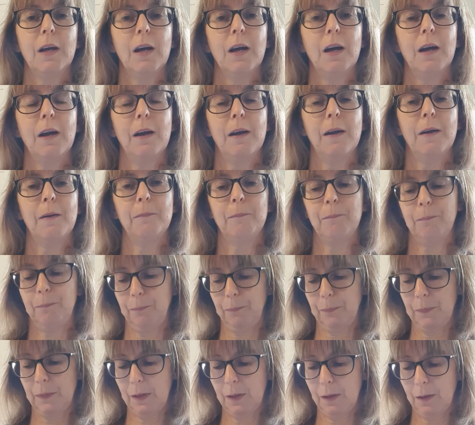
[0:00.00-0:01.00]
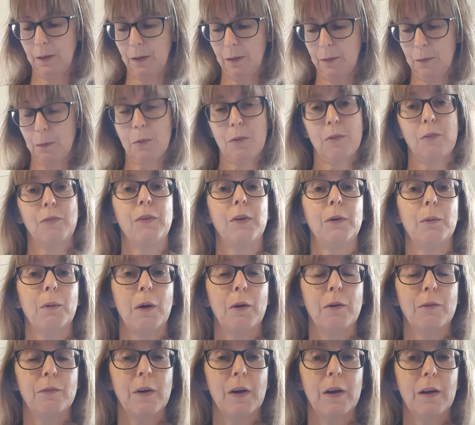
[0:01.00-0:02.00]
And there was a few
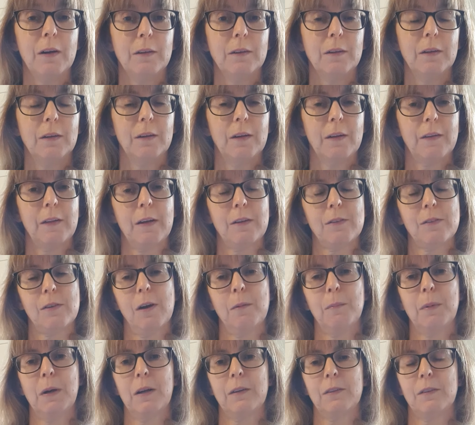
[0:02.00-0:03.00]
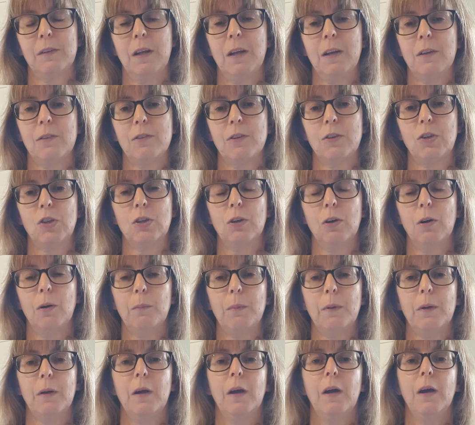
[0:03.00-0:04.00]
over, and at that time I had an Etsy
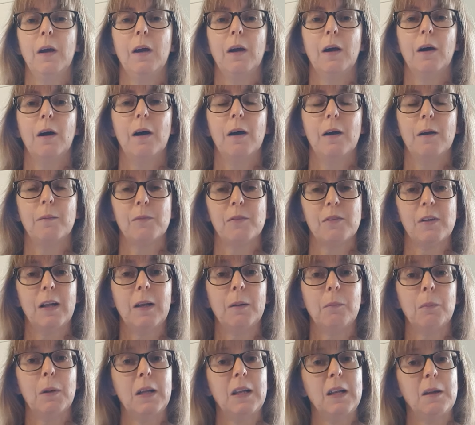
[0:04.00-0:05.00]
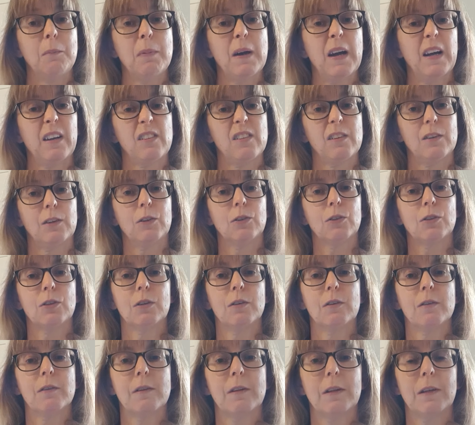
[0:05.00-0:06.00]
shop selling mainly bags and
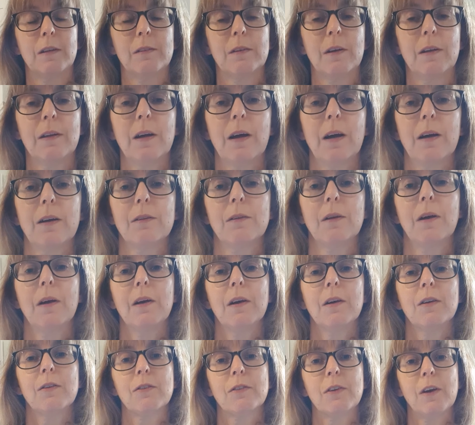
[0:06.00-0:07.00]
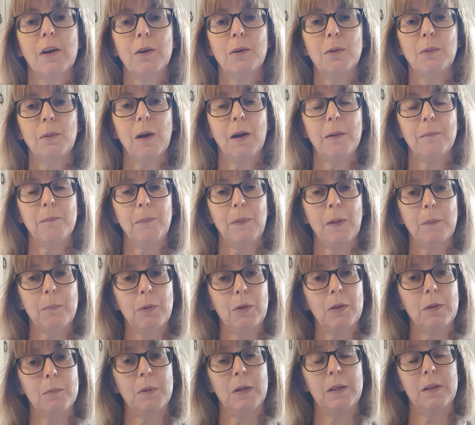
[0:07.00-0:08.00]
cushions and things like that. So I
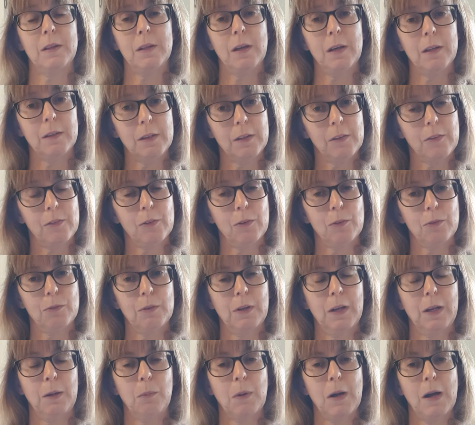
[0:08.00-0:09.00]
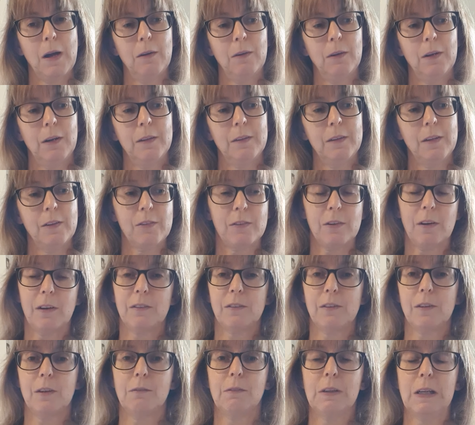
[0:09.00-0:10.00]
put them in there and they sold really well, and this
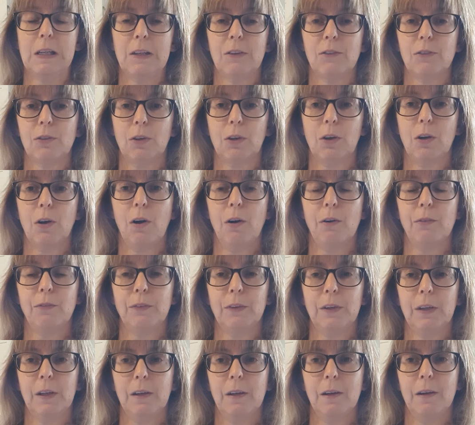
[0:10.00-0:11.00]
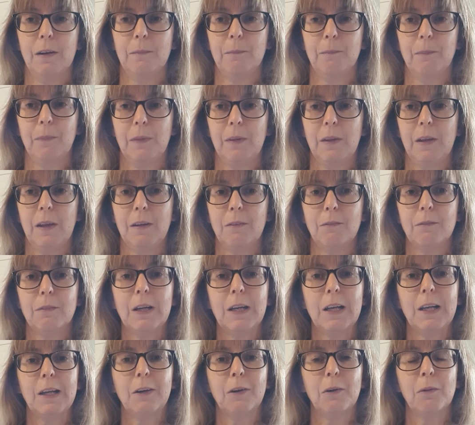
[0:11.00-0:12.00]
idea really took off, and it
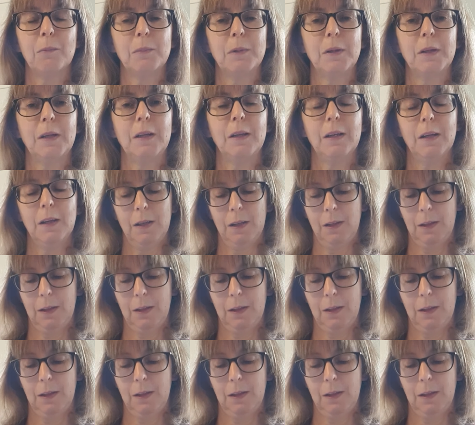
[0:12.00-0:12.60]
really got me